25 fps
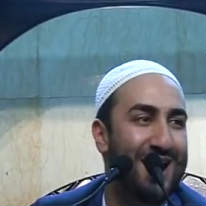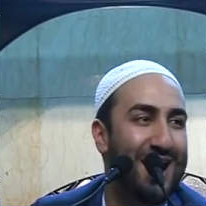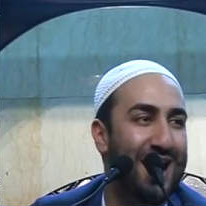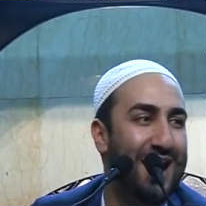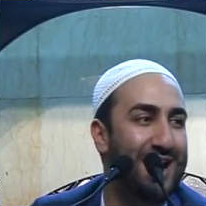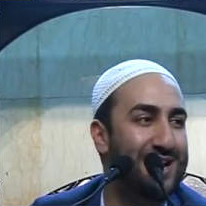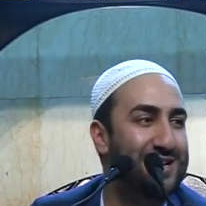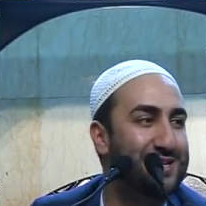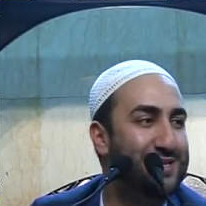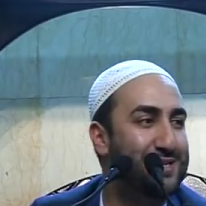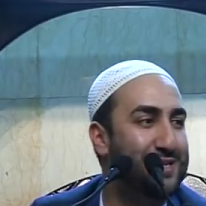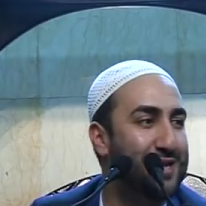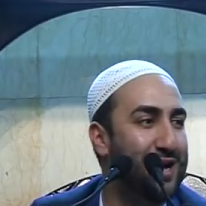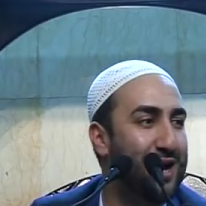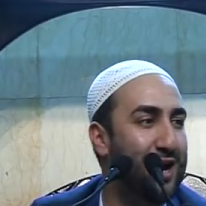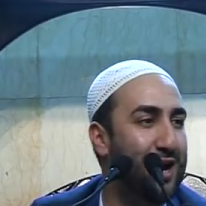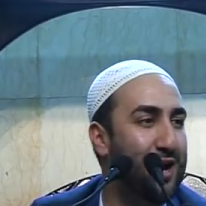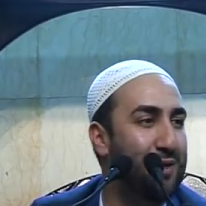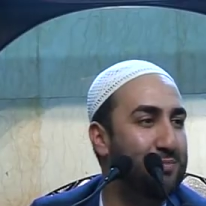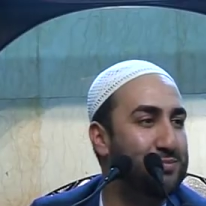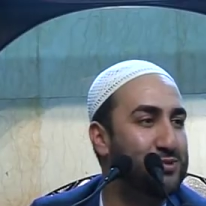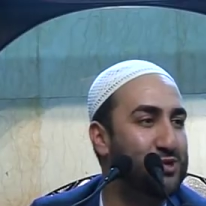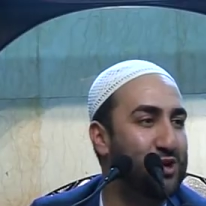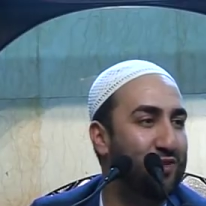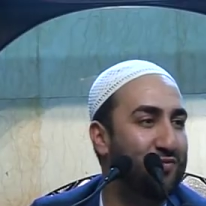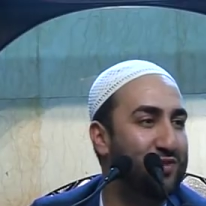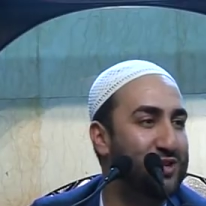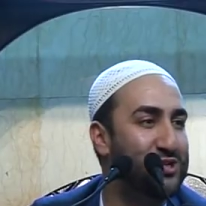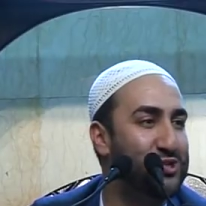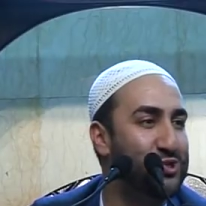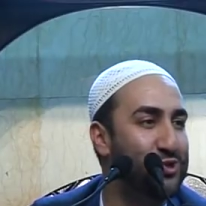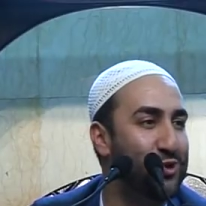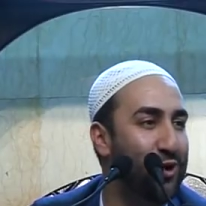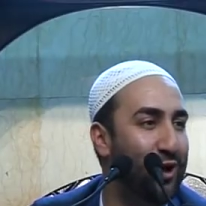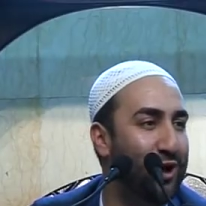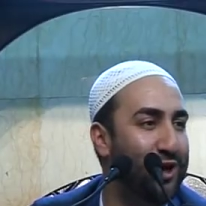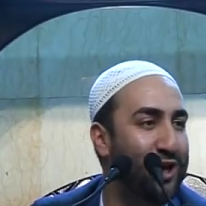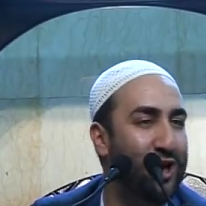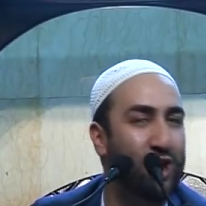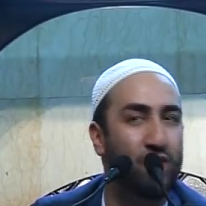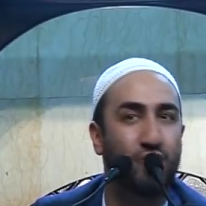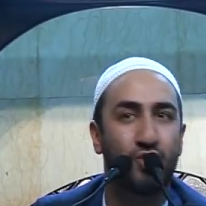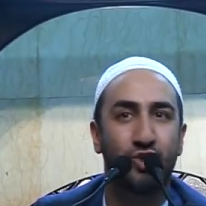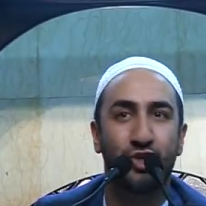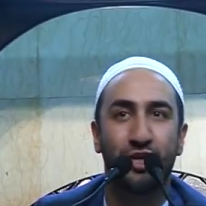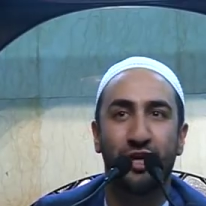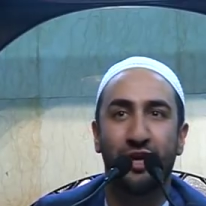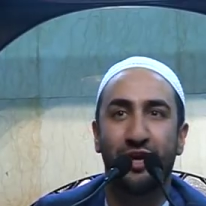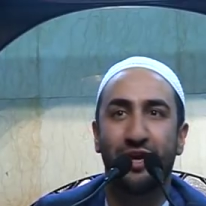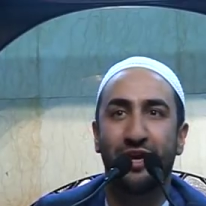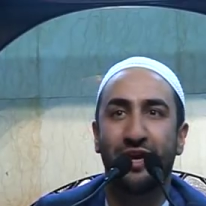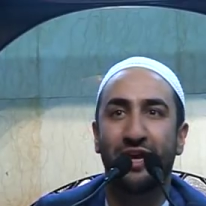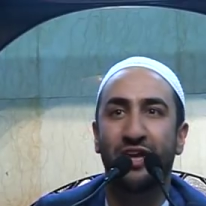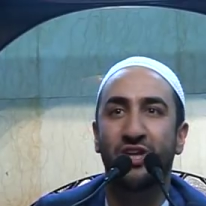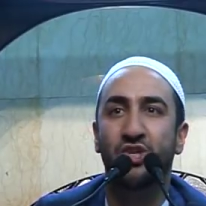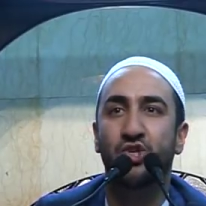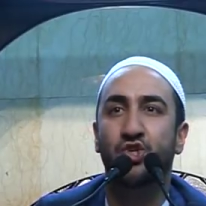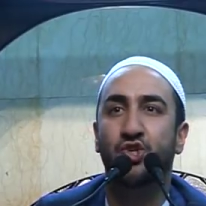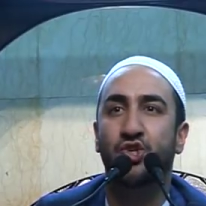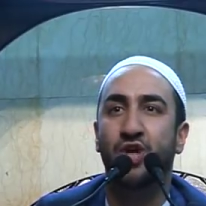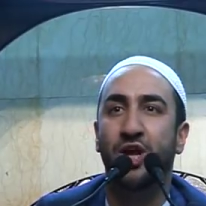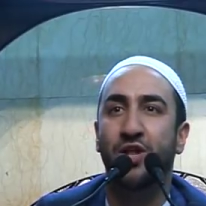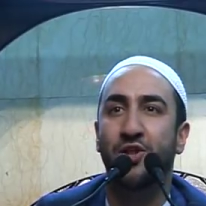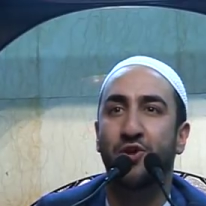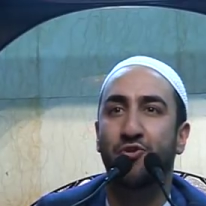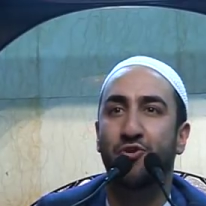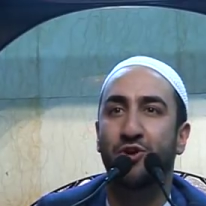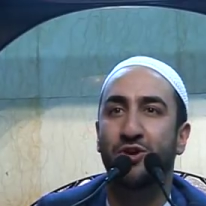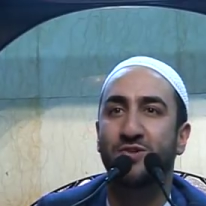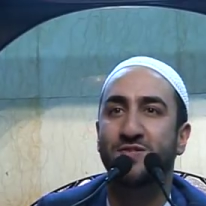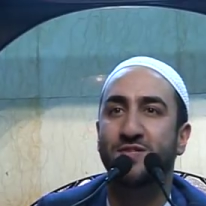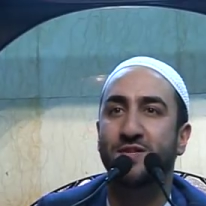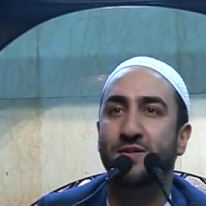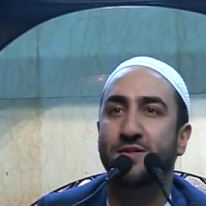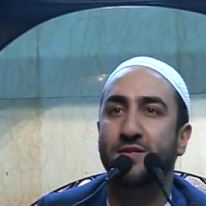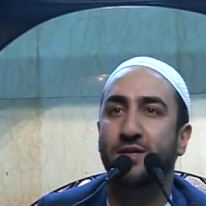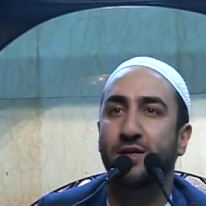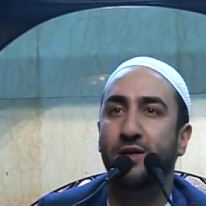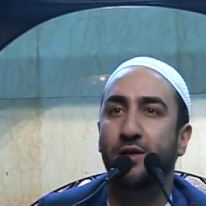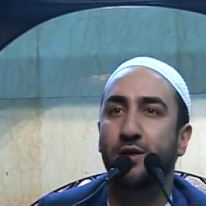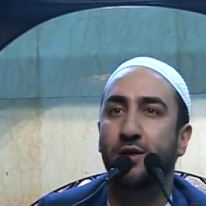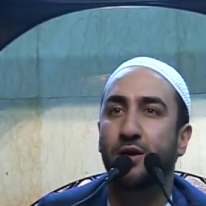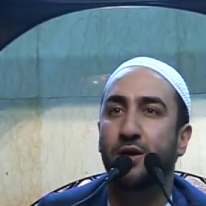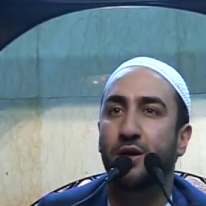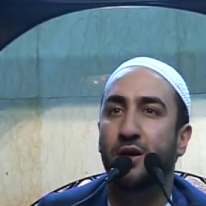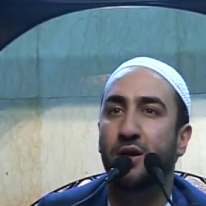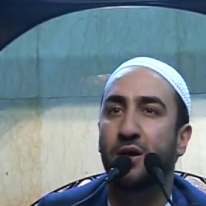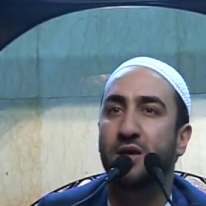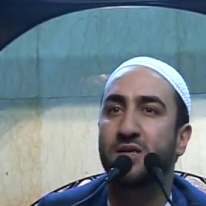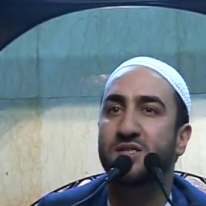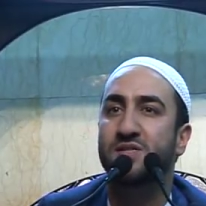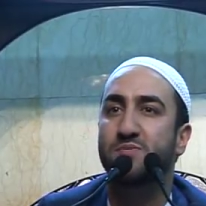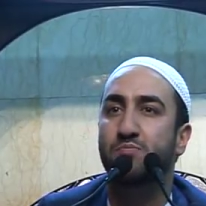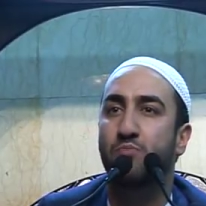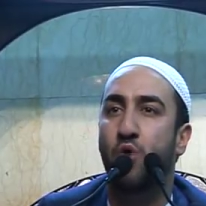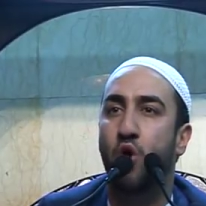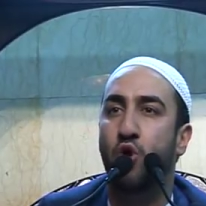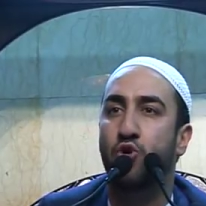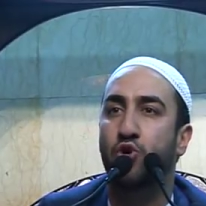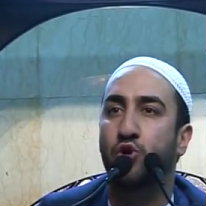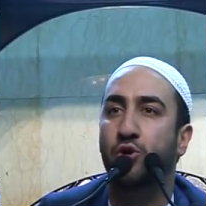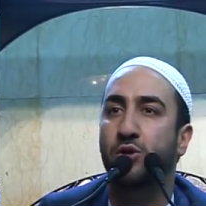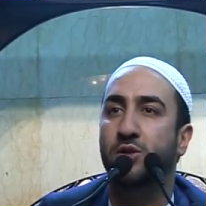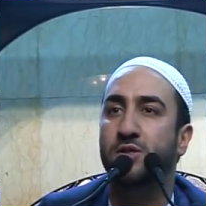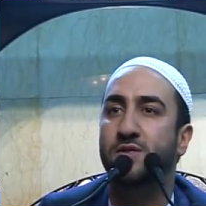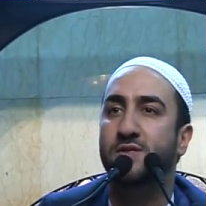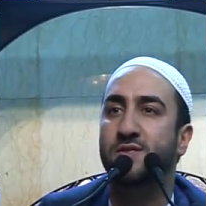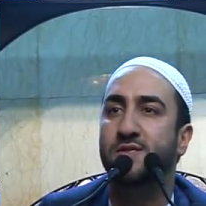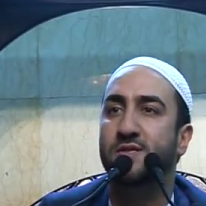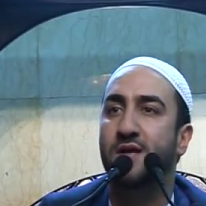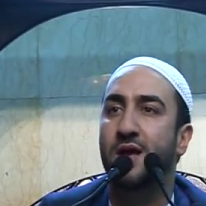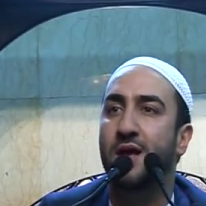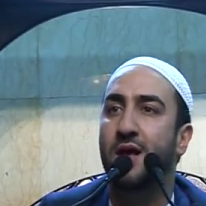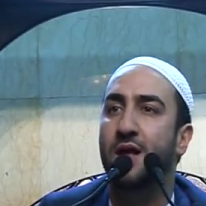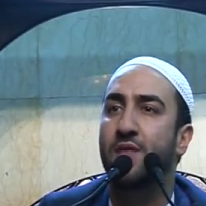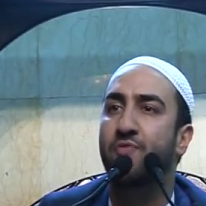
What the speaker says: In terms of his knowledge, his generosity, his morals,